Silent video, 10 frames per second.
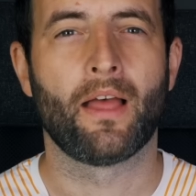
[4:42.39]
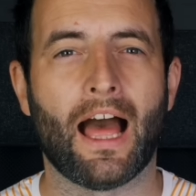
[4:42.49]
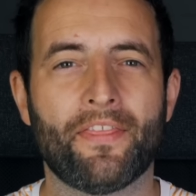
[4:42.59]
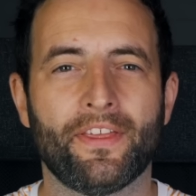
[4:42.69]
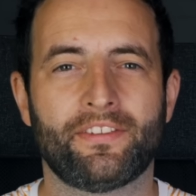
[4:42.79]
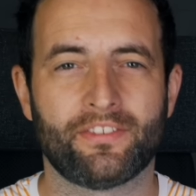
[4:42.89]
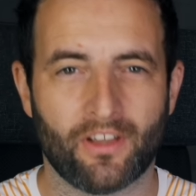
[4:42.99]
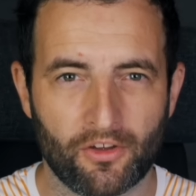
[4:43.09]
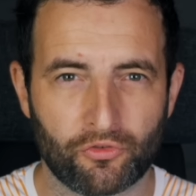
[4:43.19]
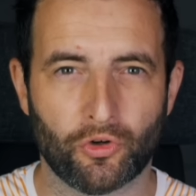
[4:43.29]
And this,
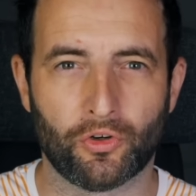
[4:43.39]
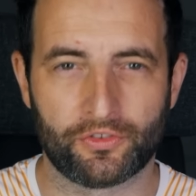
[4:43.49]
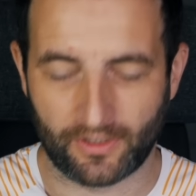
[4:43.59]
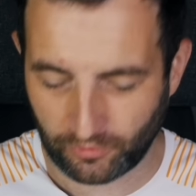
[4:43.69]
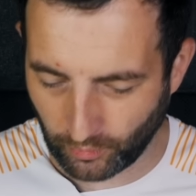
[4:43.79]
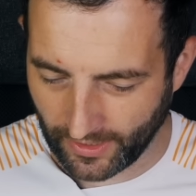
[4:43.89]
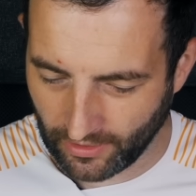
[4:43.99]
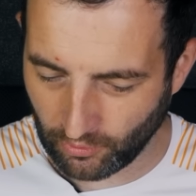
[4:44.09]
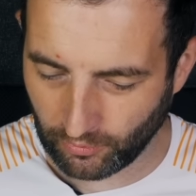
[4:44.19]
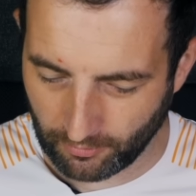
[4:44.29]
of course, is
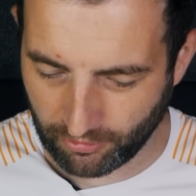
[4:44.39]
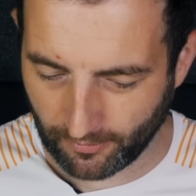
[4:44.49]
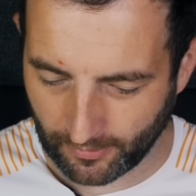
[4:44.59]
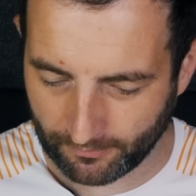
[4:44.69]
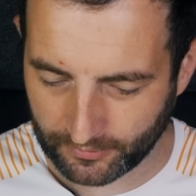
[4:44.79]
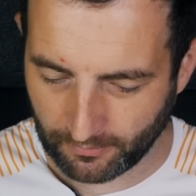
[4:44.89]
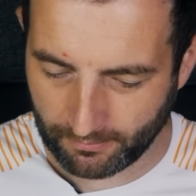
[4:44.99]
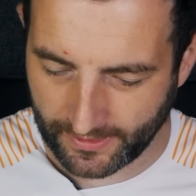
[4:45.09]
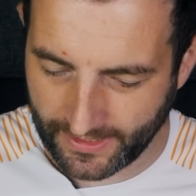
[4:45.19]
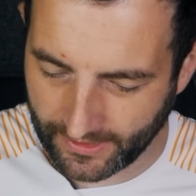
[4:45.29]
where all the problems
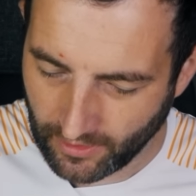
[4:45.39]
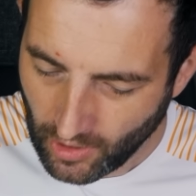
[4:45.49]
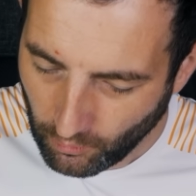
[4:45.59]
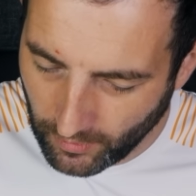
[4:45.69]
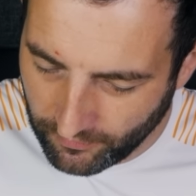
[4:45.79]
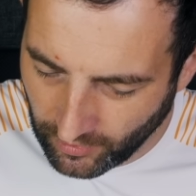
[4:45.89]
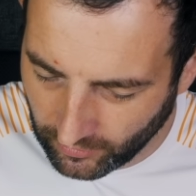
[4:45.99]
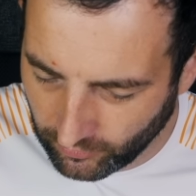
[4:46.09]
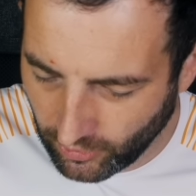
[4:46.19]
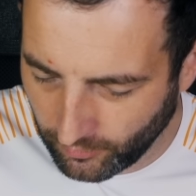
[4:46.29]
begin. We've
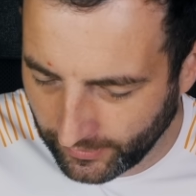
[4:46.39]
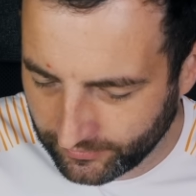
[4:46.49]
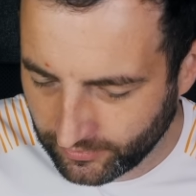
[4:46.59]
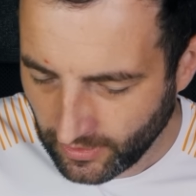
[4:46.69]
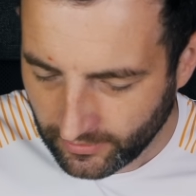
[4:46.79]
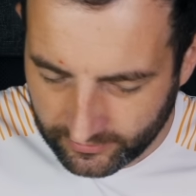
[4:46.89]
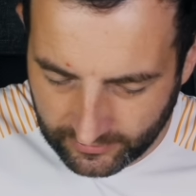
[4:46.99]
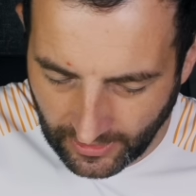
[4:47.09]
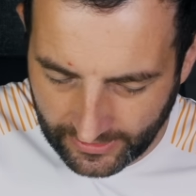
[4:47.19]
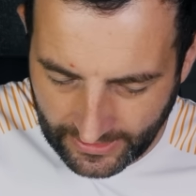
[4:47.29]
got Lewis
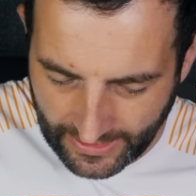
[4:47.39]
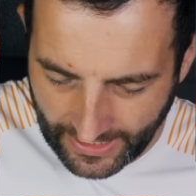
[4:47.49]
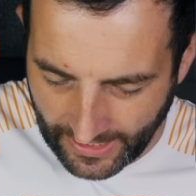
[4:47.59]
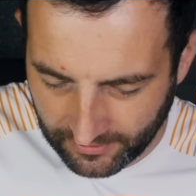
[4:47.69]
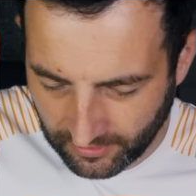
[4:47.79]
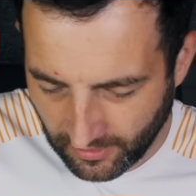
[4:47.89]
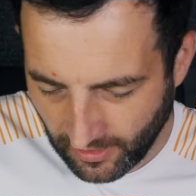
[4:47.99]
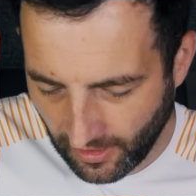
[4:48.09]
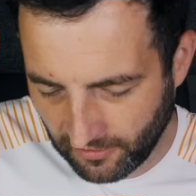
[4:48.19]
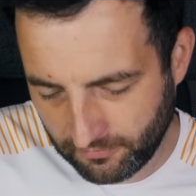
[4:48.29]
slightly ahead
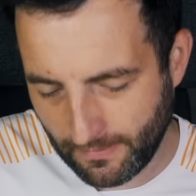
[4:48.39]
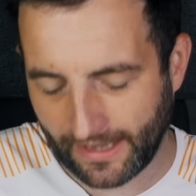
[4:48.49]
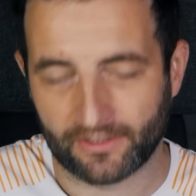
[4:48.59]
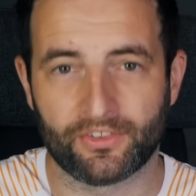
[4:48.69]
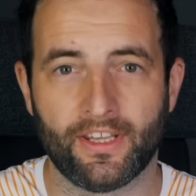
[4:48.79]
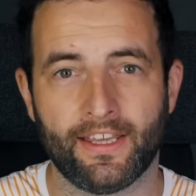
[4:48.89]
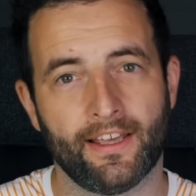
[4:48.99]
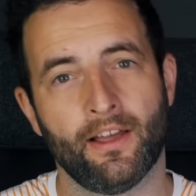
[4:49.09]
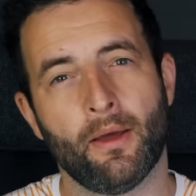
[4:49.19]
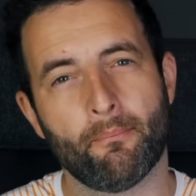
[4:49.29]
of Max
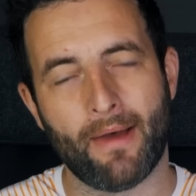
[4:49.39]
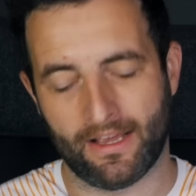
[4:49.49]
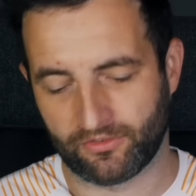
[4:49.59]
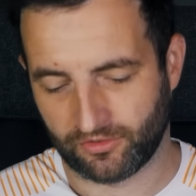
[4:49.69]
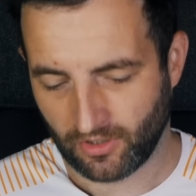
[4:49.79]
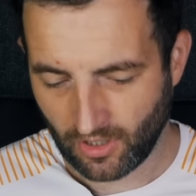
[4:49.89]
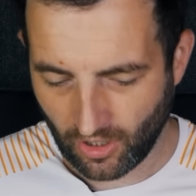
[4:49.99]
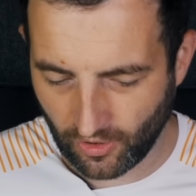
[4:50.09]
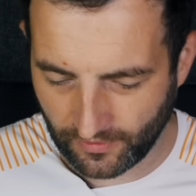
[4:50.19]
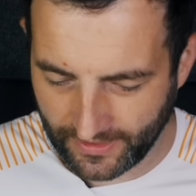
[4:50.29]
here, Max
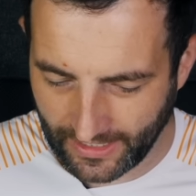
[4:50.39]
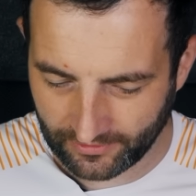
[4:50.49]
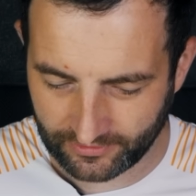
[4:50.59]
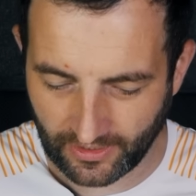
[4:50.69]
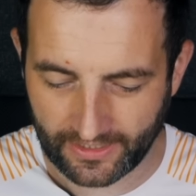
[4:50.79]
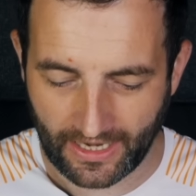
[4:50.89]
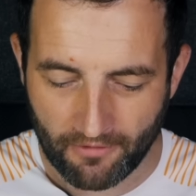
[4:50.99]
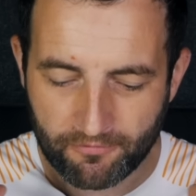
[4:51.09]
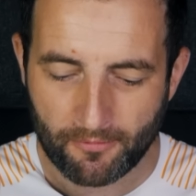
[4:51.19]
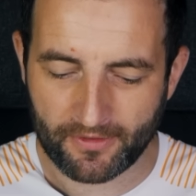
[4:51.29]
on the outside.
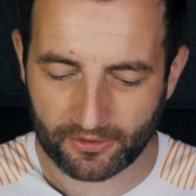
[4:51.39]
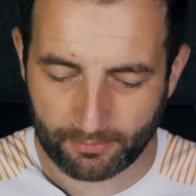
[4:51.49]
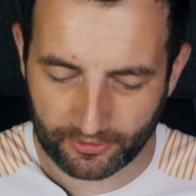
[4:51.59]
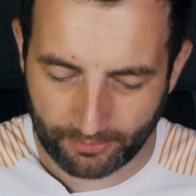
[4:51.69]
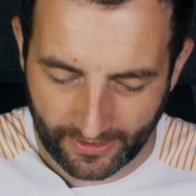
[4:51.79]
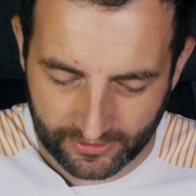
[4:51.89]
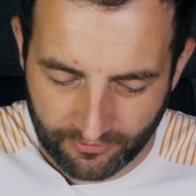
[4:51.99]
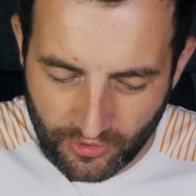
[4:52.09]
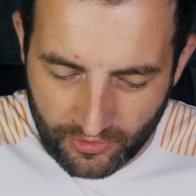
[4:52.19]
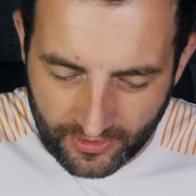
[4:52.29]
And from this
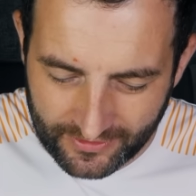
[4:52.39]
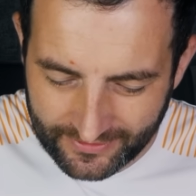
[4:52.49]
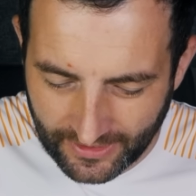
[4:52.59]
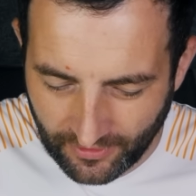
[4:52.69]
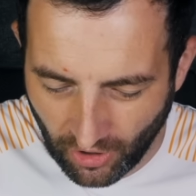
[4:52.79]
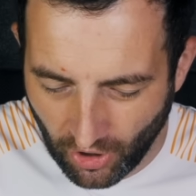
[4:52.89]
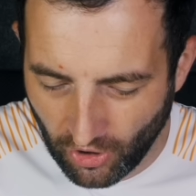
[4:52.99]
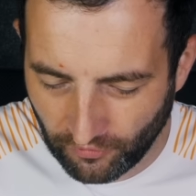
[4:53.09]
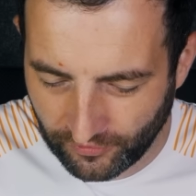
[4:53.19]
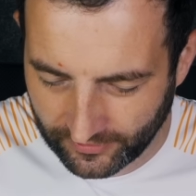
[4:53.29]
perspective, you can see that
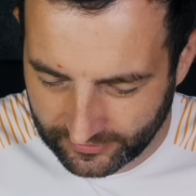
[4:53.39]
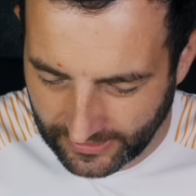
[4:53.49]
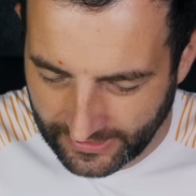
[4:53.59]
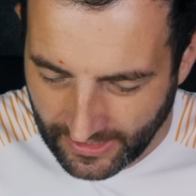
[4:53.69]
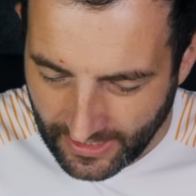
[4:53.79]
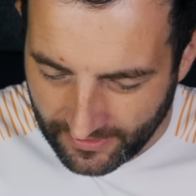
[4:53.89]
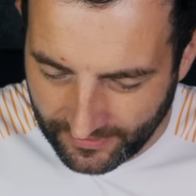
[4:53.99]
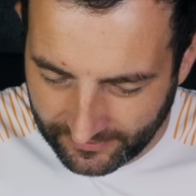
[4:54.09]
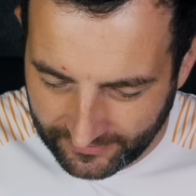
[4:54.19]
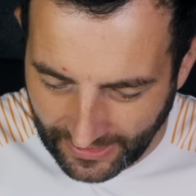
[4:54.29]
obviously
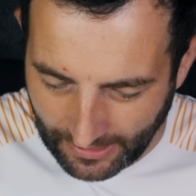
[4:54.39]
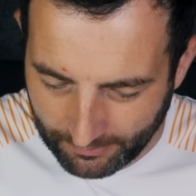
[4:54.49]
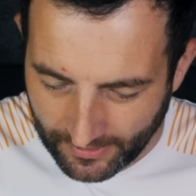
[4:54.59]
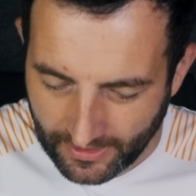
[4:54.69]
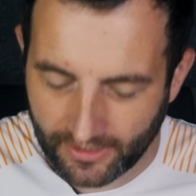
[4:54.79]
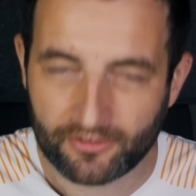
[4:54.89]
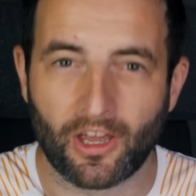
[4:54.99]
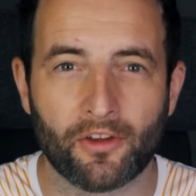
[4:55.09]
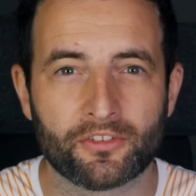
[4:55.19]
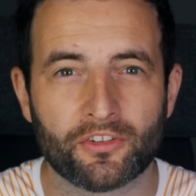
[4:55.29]
this gap is
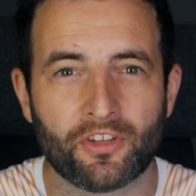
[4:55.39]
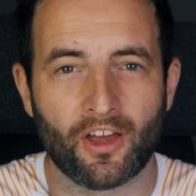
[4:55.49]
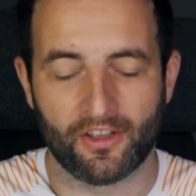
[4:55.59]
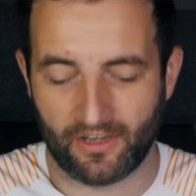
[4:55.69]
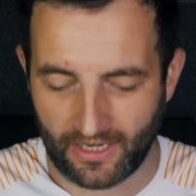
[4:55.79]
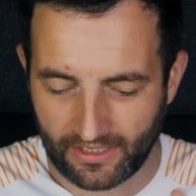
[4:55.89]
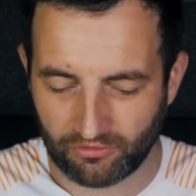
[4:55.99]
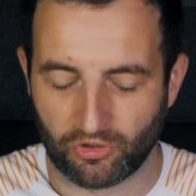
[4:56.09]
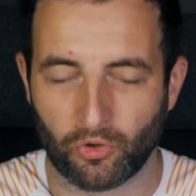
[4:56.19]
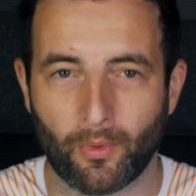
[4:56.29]
going to turn
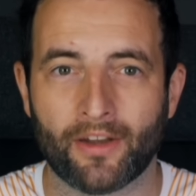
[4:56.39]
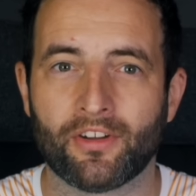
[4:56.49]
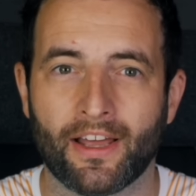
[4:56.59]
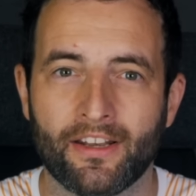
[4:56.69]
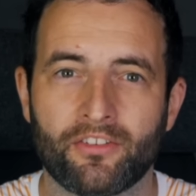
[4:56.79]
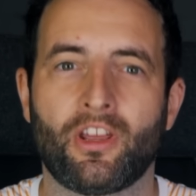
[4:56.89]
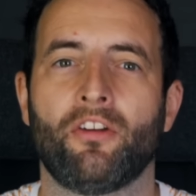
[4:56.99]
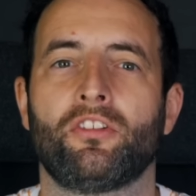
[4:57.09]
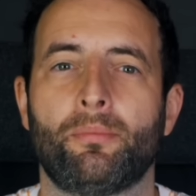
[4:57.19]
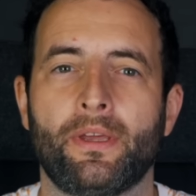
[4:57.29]
into a wedge and it's
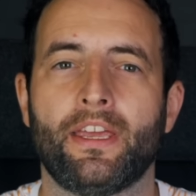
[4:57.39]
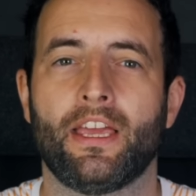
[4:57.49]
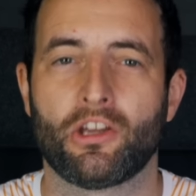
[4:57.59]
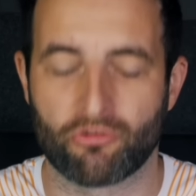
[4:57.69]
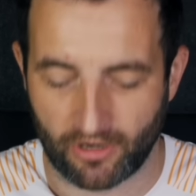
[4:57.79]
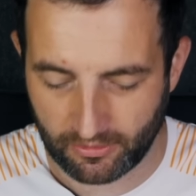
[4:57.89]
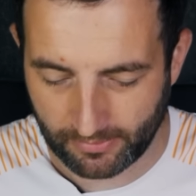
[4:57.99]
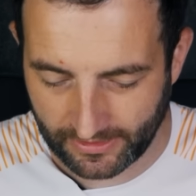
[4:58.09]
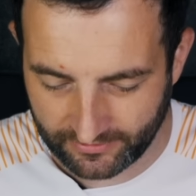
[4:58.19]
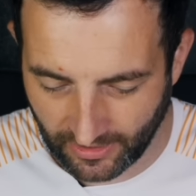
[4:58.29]
going to be
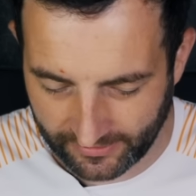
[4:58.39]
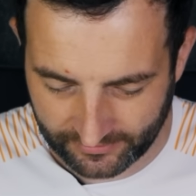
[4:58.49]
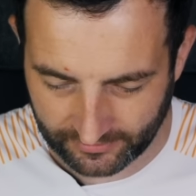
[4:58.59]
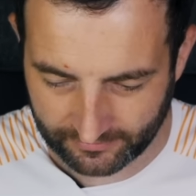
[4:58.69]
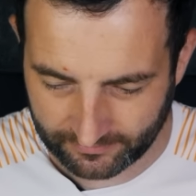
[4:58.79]
incredibly tight.